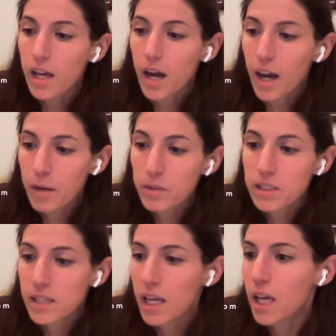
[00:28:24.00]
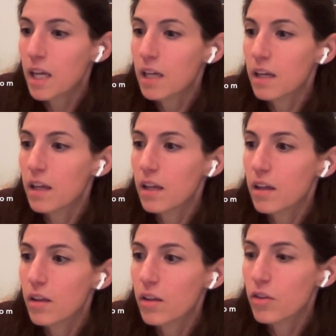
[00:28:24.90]
I would say
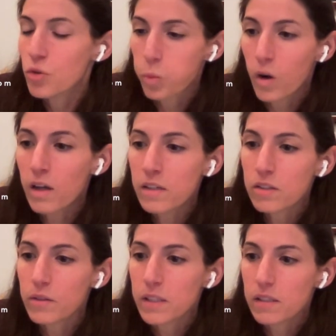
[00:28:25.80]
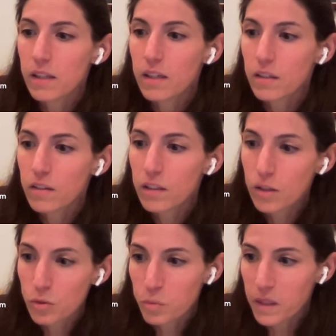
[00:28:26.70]
Tuan is going to say,
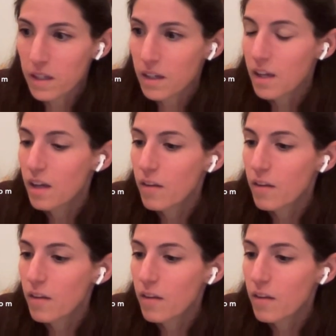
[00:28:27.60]
excuse me,